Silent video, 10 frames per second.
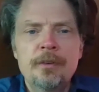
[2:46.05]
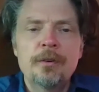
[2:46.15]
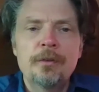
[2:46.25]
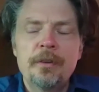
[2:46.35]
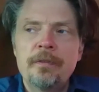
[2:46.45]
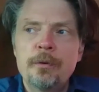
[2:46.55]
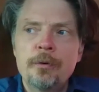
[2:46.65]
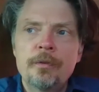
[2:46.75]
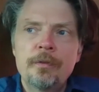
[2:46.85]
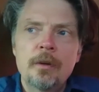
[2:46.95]
You still see
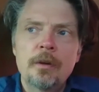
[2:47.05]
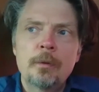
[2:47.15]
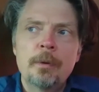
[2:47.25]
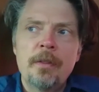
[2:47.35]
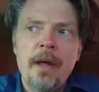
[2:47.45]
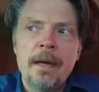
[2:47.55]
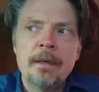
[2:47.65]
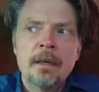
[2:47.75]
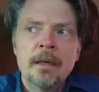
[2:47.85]
few, a little bit of that.